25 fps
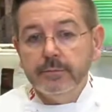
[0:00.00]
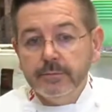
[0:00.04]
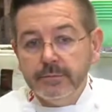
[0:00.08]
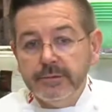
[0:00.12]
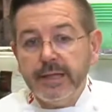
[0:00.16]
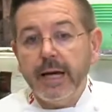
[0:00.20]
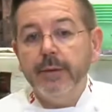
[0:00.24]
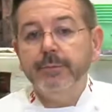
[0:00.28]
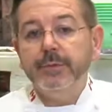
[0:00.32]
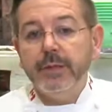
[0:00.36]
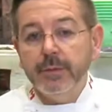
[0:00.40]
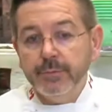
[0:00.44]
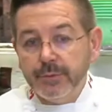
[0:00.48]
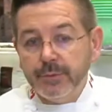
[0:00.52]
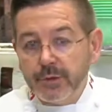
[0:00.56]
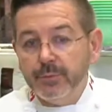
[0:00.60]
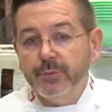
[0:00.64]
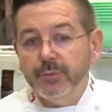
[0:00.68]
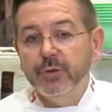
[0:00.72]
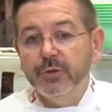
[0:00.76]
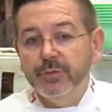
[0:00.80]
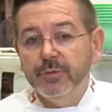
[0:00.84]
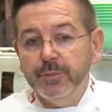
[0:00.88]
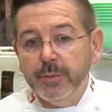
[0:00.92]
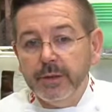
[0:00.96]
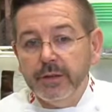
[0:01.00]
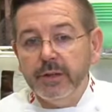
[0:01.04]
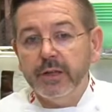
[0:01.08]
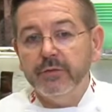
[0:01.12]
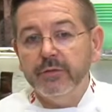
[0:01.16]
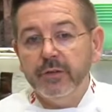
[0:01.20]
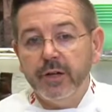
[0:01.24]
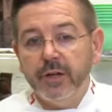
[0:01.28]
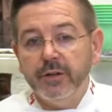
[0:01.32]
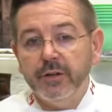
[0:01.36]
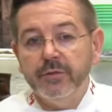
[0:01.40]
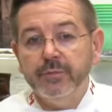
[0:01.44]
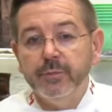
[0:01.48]
time, temperature, movement, give
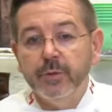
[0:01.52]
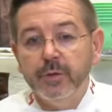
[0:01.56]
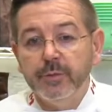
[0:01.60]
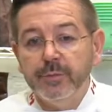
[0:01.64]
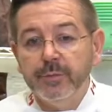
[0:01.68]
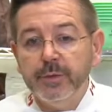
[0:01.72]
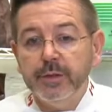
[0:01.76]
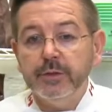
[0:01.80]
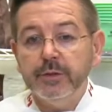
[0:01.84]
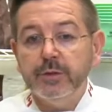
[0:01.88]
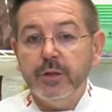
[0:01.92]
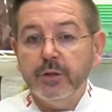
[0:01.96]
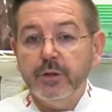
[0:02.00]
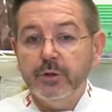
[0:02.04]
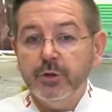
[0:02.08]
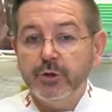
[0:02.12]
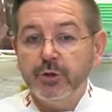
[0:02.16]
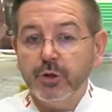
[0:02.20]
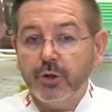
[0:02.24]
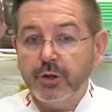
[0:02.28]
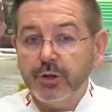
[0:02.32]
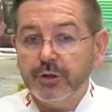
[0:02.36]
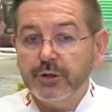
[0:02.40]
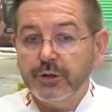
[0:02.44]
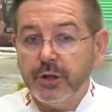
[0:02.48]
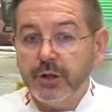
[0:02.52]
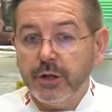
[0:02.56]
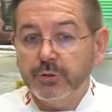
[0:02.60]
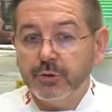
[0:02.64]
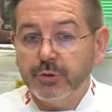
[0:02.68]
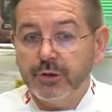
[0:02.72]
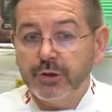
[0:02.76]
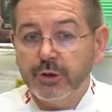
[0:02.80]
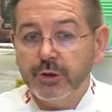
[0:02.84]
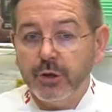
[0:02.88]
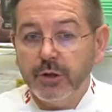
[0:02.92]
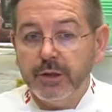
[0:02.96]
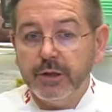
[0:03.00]
a lot of movement, the chocolate starts to
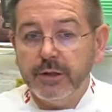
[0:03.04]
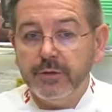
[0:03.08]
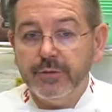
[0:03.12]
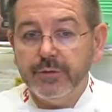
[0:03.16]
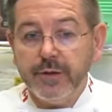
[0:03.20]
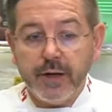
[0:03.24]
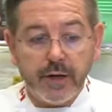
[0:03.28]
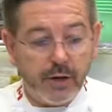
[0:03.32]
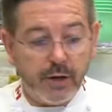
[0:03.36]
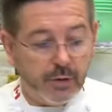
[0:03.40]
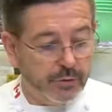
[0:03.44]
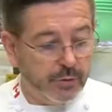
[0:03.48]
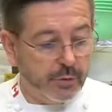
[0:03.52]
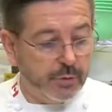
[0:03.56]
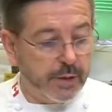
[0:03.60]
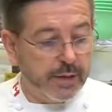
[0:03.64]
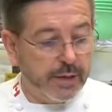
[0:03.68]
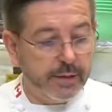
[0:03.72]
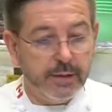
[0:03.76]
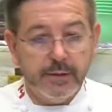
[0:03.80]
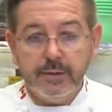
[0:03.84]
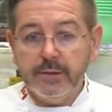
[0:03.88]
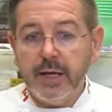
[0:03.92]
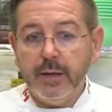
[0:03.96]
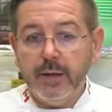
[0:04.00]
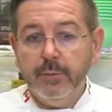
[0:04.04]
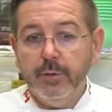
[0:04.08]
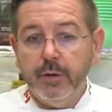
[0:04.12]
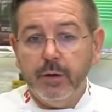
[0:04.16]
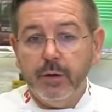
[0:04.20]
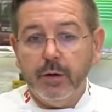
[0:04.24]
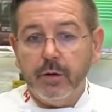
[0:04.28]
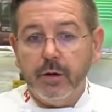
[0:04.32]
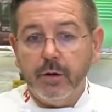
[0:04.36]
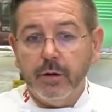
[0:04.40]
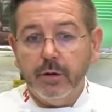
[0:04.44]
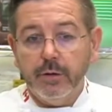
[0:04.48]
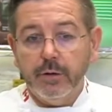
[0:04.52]
solidify on the granite table
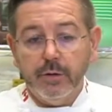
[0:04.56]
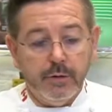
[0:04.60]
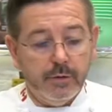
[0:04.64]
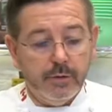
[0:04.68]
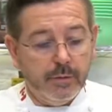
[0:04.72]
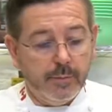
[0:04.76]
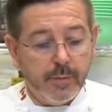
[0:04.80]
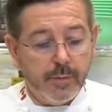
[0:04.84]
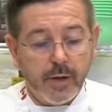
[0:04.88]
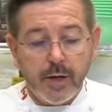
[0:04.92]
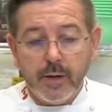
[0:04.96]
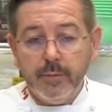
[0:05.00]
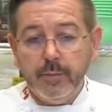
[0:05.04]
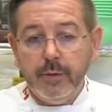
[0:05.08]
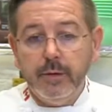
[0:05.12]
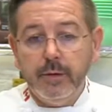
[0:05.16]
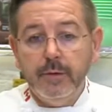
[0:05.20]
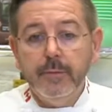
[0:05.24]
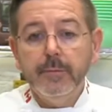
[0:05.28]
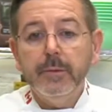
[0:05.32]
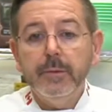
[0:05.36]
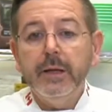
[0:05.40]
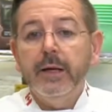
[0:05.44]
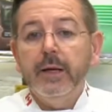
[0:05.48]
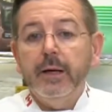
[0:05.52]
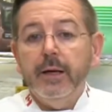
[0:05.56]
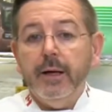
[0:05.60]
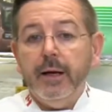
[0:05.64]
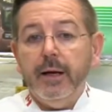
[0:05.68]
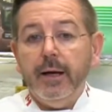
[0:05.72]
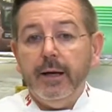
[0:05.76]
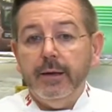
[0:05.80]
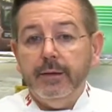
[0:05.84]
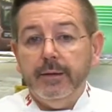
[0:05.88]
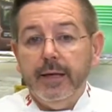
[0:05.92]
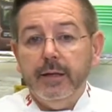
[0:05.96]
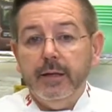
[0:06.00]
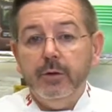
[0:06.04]
or the marble,
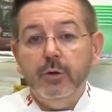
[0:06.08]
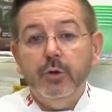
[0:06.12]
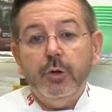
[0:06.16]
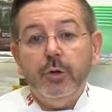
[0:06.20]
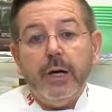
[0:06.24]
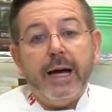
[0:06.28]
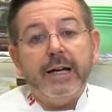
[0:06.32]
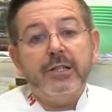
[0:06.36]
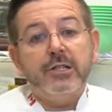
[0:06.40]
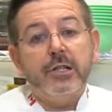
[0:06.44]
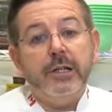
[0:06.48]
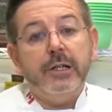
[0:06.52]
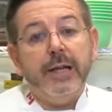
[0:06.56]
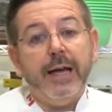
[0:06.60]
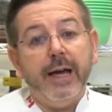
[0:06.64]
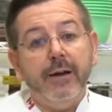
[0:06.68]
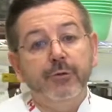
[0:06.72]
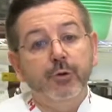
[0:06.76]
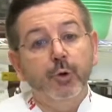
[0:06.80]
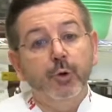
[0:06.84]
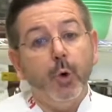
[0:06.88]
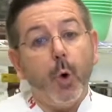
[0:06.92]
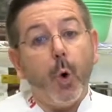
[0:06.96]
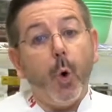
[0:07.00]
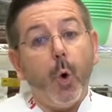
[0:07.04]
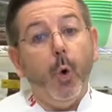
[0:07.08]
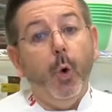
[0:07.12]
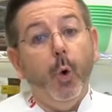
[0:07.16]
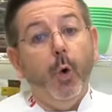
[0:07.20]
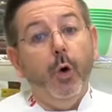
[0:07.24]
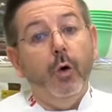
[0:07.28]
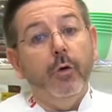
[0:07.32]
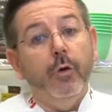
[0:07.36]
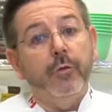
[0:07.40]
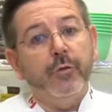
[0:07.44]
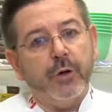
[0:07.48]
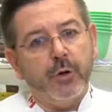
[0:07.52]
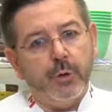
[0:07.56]
and then you actually have to
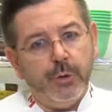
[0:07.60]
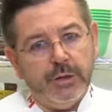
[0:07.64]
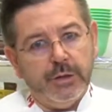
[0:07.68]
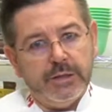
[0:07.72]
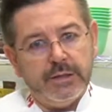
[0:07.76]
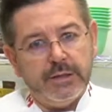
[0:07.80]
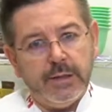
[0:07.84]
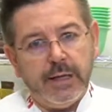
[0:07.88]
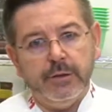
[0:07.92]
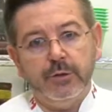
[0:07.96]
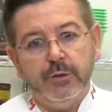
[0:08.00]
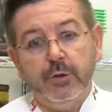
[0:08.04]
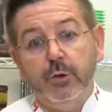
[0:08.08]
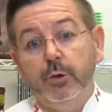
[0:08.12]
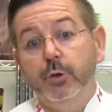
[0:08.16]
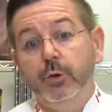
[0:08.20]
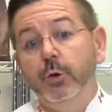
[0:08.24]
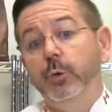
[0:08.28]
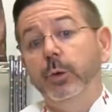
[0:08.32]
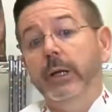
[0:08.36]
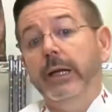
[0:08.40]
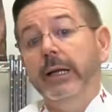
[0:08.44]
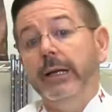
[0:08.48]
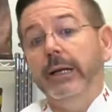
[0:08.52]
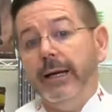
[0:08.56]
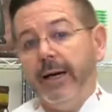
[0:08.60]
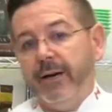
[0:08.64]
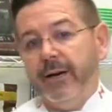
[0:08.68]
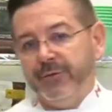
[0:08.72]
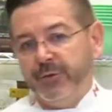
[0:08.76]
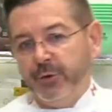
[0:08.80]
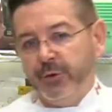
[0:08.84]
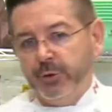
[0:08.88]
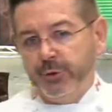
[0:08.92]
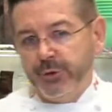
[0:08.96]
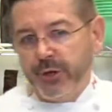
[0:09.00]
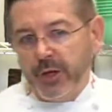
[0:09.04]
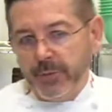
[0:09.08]
over-crystallize. So you really have
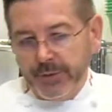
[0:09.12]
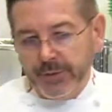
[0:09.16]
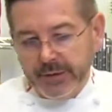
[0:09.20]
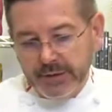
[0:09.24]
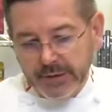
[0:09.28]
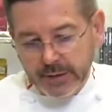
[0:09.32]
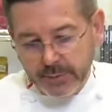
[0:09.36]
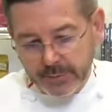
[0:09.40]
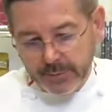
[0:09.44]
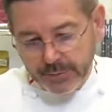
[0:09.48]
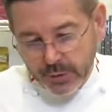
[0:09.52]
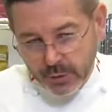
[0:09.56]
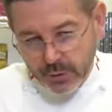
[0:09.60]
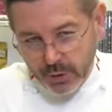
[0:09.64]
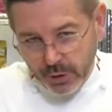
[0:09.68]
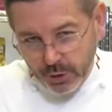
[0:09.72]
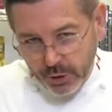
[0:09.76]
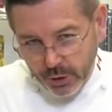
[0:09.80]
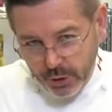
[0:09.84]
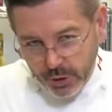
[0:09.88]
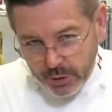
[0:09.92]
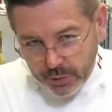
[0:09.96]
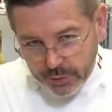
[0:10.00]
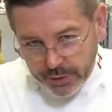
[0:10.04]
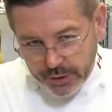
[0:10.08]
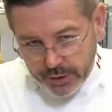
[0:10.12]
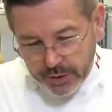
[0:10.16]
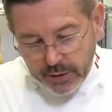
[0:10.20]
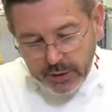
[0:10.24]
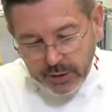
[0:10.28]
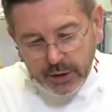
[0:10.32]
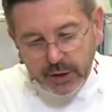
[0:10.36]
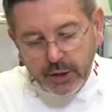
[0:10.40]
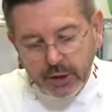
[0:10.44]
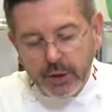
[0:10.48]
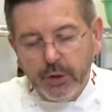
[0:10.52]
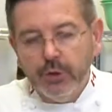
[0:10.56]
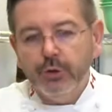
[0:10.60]
to drop the temperature lower
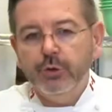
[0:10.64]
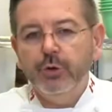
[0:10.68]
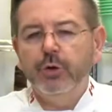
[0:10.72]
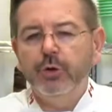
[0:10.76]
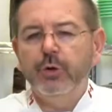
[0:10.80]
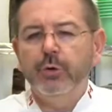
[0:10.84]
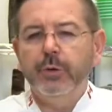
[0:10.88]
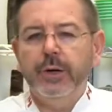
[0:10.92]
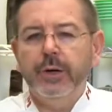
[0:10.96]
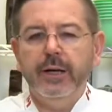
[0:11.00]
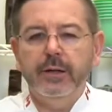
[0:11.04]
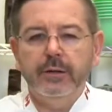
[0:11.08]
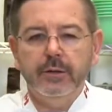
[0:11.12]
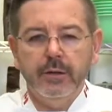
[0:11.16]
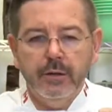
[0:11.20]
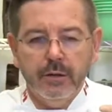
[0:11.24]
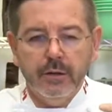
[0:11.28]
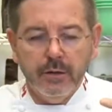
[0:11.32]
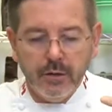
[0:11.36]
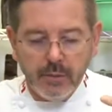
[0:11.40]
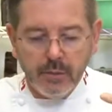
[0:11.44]
to create